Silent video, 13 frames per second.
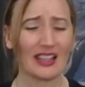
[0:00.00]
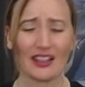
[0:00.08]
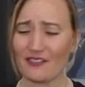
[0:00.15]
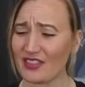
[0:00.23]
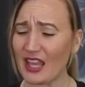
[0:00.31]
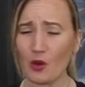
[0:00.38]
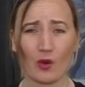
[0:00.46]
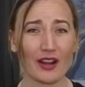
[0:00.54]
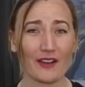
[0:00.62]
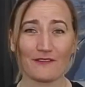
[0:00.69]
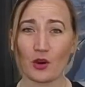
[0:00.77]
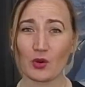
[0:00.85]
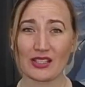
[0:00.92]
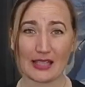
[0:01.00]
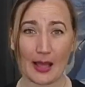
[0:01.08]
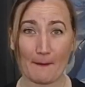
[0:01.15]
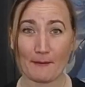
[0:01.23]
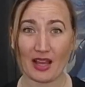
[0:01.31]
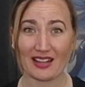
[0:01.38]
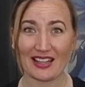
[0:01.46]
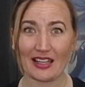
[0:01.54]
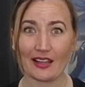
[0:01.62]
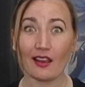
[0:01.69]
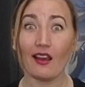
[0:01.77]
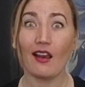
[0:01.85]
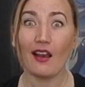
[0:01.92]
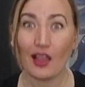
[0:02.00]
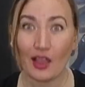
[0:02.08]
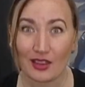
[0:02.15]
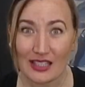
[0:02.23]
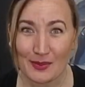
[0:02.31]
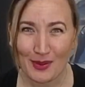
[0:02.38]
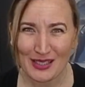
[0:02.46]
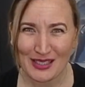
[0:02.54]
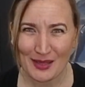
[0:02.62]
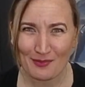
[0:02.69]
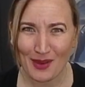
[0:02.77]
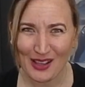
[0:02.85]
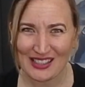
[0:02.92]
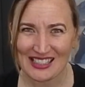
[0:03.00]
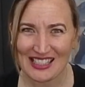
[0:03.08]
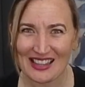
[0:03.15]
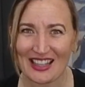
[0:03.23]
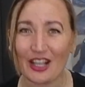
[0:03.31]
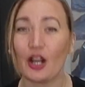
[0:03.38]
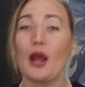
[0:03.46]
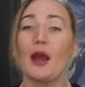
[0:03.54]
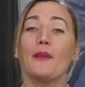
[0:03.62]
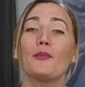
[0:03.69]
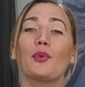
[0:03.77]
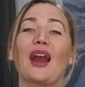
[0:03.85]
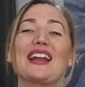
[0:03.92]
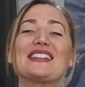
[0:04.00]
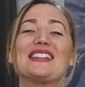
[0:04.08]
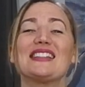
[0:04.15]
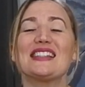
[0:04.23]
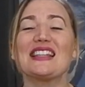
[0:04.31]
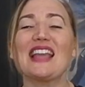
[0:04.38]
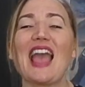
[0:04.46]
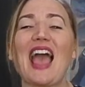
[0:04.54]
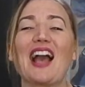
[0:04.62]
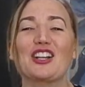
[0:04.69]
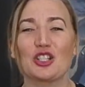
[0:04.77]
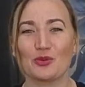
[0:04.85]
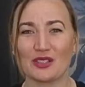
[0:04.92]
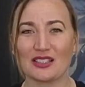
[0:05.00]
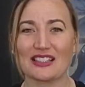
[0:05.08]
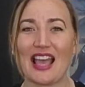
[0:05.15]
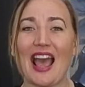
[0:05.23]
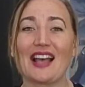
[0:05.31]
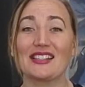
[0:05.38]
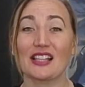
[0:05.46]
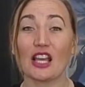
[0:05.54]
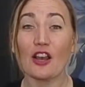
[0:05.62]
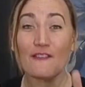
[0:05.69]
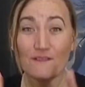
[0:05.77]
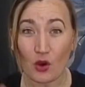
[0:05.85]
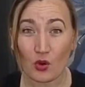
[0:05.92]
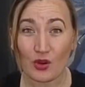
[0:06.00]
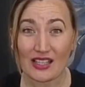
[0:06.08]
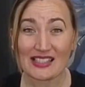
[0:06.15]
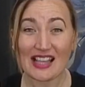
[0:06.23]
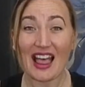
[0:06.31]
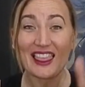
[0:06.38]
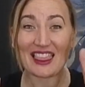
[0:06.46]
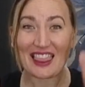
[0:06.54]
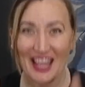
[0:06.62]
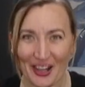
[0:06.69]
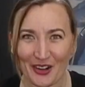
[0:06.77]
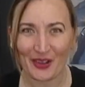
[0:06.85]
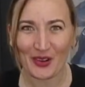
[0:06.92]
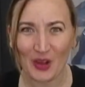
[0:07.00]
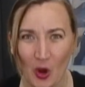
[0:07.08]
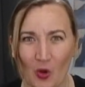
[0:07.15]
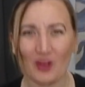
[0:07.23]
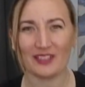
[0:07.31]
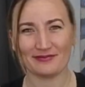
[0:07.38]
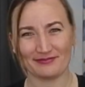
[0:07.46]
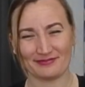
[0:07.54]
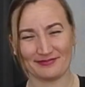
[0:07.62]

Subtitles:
If they want to focus on buttoning, let's put some buttons in there. Practice the actual task, focus on their goal.